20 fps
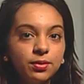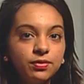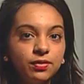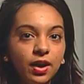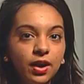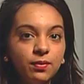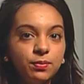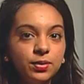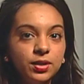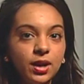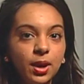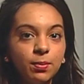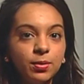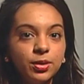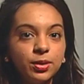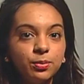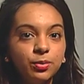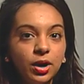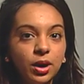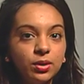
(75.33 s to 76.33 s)
to 5 p.m.
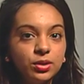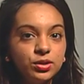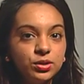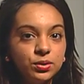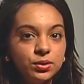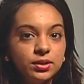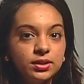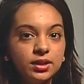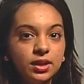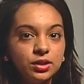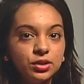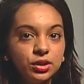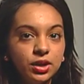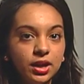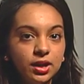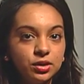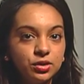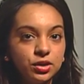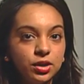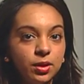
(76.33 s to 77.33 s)
at the Brower Student Center
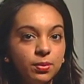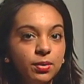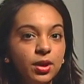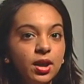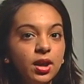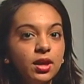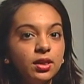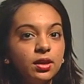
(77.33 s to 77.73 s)
atrium,